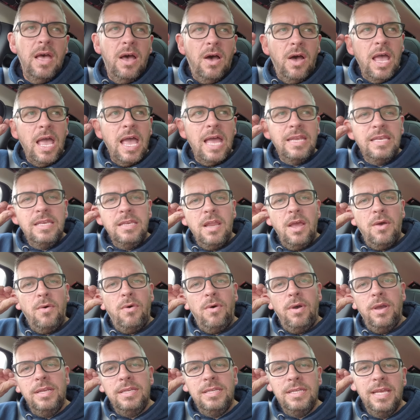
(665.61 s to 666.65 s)
I had
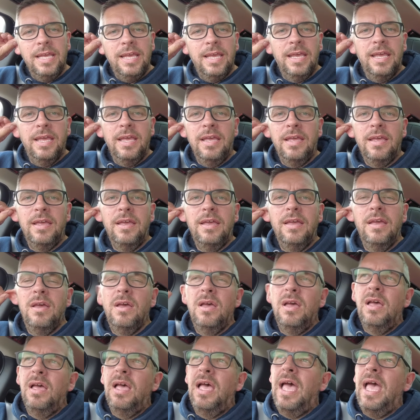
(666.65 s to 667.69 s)
no idea
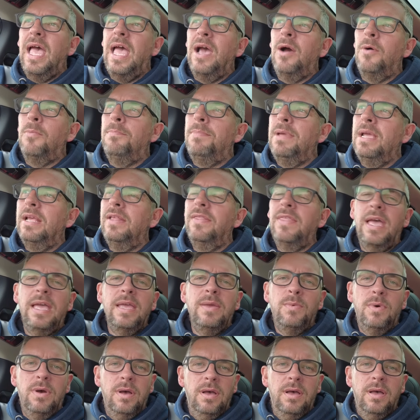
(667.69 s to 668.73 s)
how big they
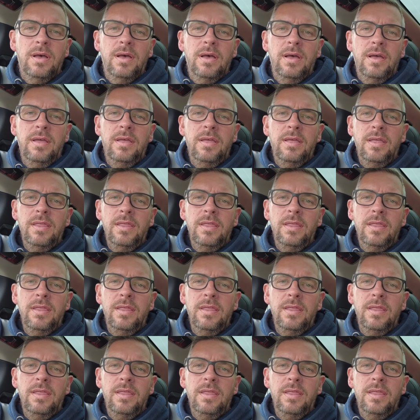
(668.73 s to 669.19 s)
were.